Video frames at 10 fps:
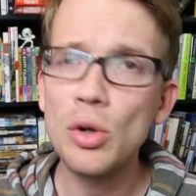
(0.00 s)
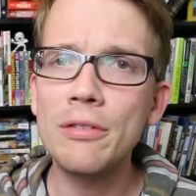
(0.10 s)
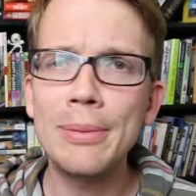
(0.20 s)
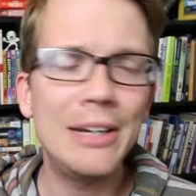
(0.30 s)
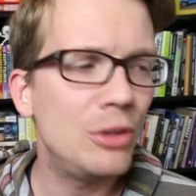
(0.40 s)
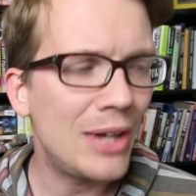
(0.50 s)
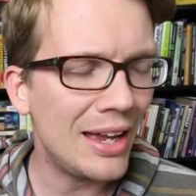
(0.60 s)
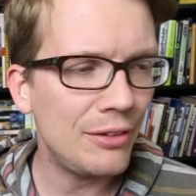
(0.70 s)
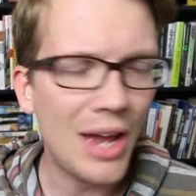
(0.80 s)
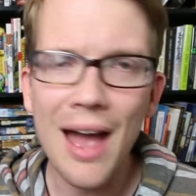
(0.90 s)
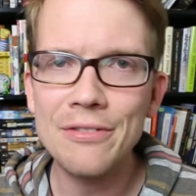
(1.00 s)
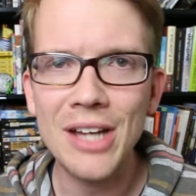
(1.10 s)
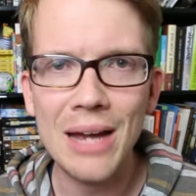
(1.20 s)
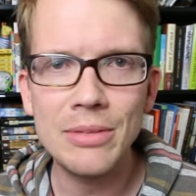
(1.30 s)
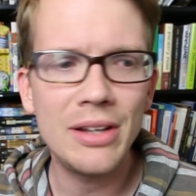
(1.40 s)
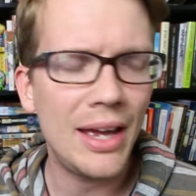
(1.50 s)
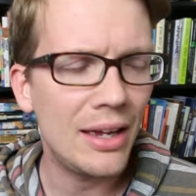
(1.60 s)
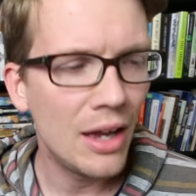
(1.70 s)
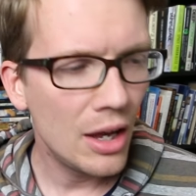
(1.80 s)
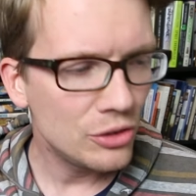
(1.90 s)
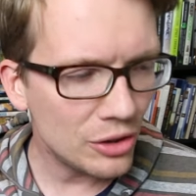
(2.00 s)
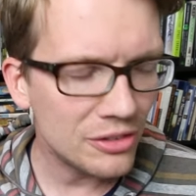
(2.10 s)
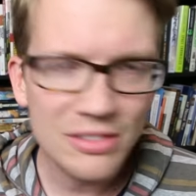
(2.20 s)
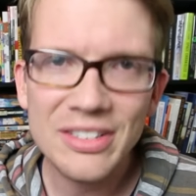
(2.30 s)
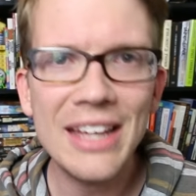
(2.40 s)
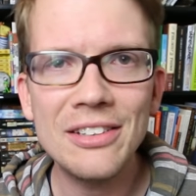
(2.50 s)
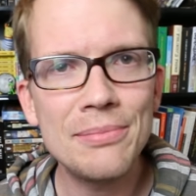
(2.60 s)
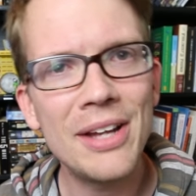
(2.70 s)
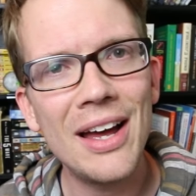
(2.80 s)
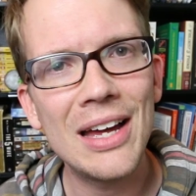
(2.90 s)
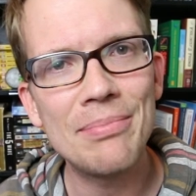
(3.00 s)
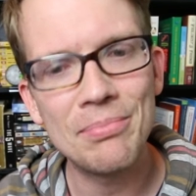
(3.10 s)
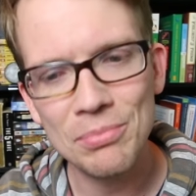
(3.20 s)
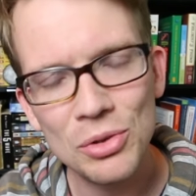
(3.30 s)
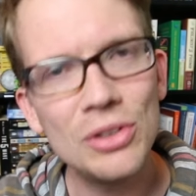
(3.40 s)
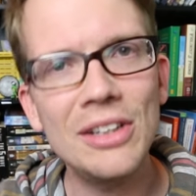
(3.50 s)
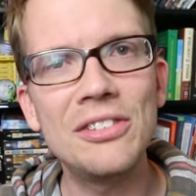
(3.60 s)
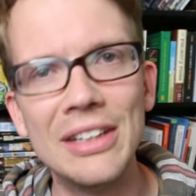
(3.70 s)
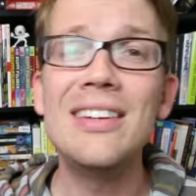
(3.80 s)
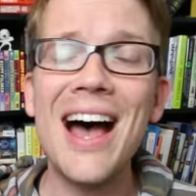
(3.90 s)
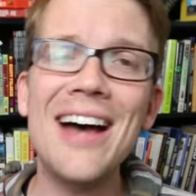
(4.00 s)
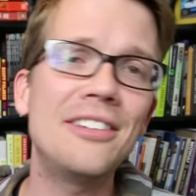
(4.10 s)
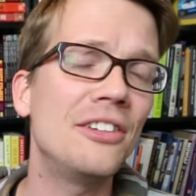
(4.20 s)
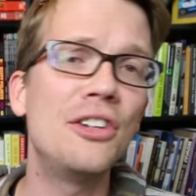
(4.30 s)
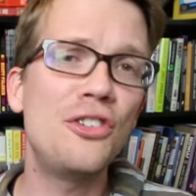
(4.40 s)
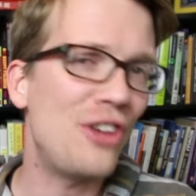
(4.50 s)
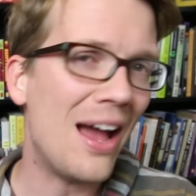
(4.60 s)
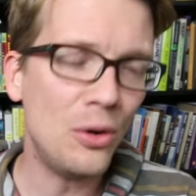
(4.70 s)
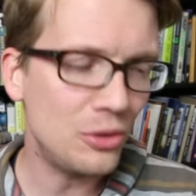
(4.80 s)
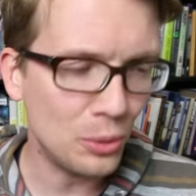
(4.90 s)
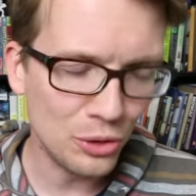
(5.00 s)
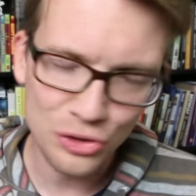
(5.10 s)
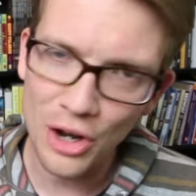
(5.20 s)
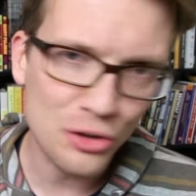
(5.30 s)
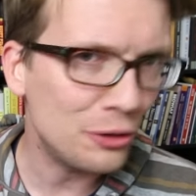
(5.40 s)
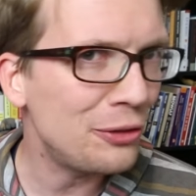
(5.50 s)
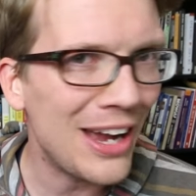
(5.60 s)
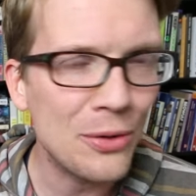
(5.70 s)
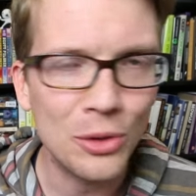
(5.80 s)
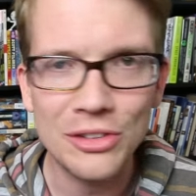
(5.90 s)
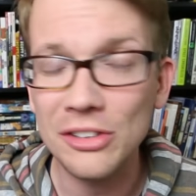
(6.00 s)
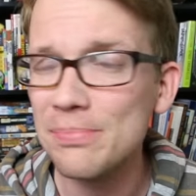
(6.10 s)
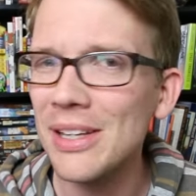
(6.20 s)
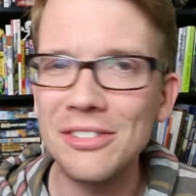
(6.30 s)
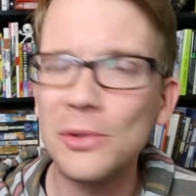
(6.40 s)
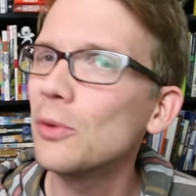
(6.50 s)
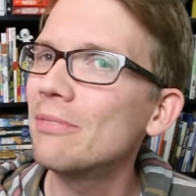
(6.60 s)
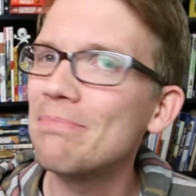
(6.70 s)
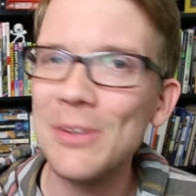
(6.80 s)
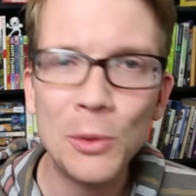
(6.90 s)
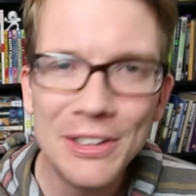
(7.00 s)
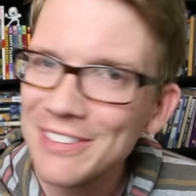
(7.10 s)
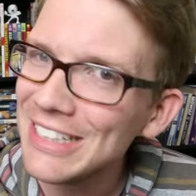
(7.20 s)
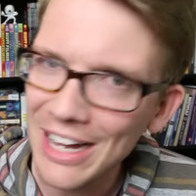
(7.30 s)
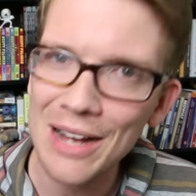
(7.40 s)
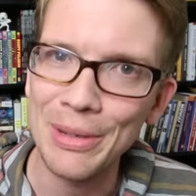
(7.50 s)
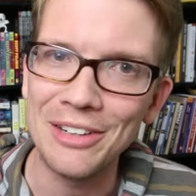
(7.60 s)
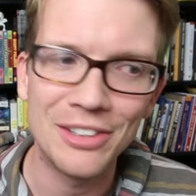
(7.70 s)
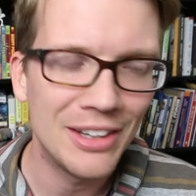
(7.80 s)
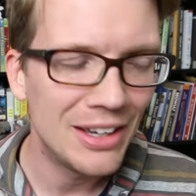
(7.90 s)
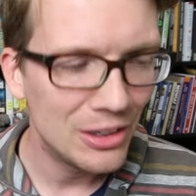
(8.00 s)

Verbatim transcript: So everybody, if you can, if you have time today, say, just take some time to listen. Not to shout or judge or fight or dismiss or, or even comment.